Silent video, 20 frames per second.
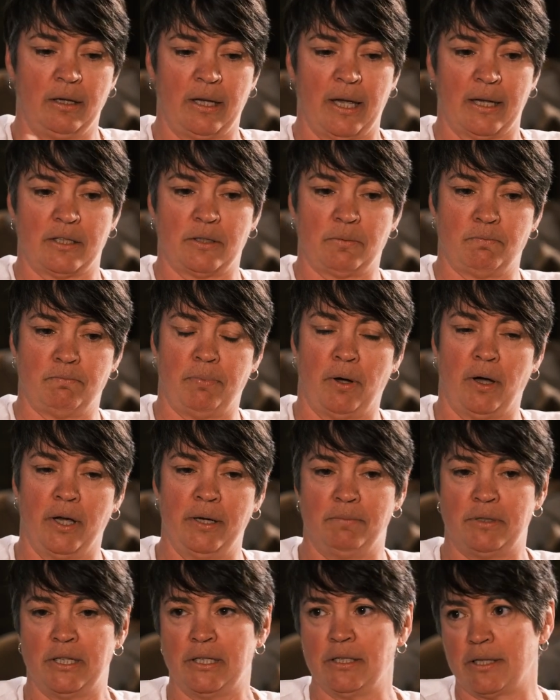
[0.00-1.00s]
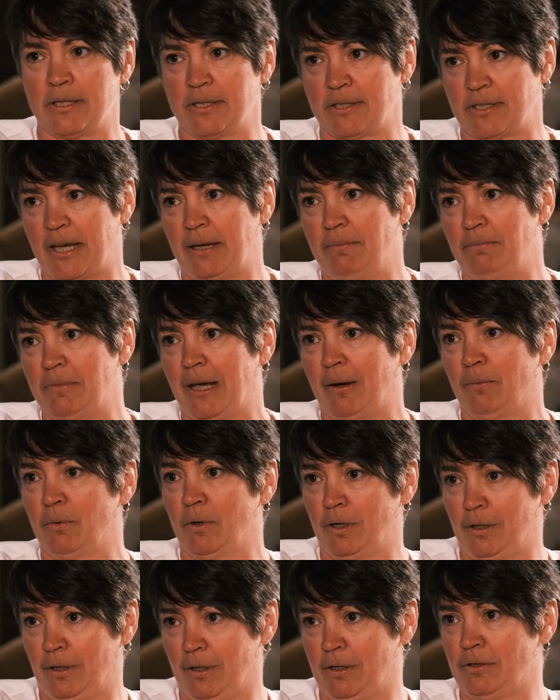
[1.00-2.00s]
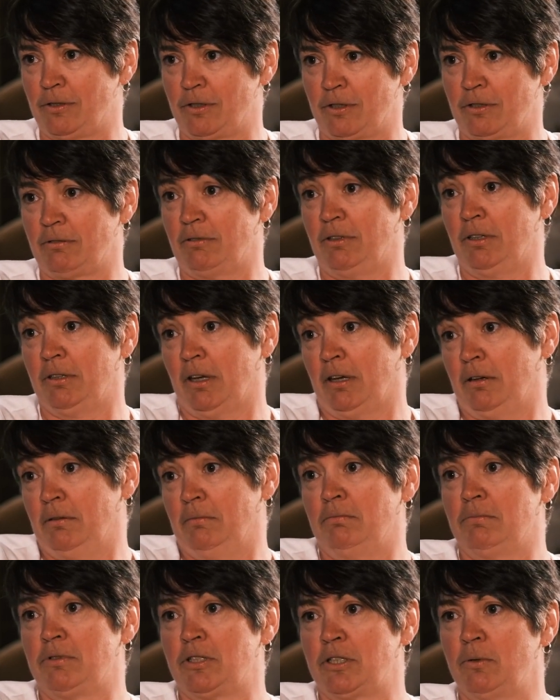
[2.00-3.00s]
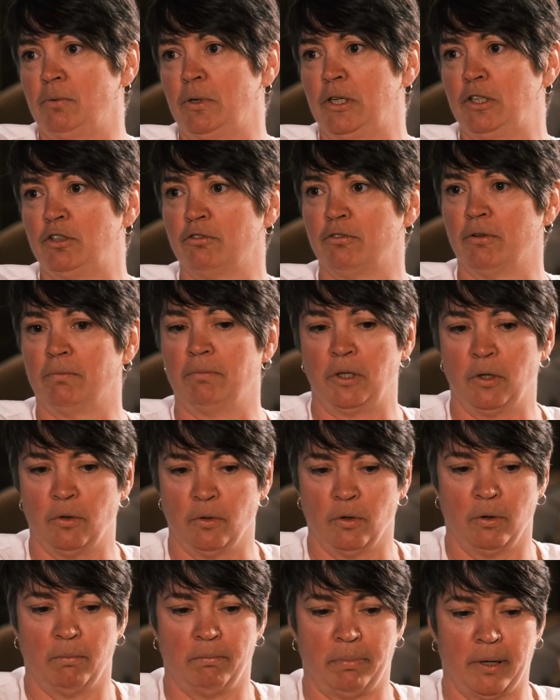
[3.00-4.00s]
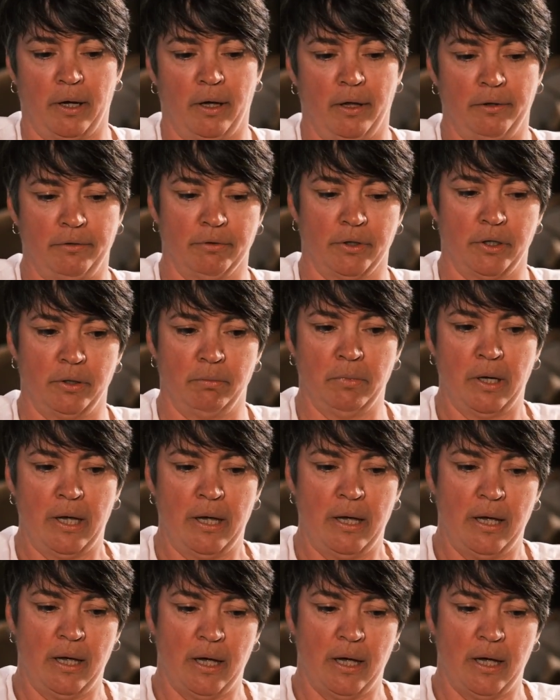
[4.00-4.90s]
gets piped into the same network as, sewage from your bathroom.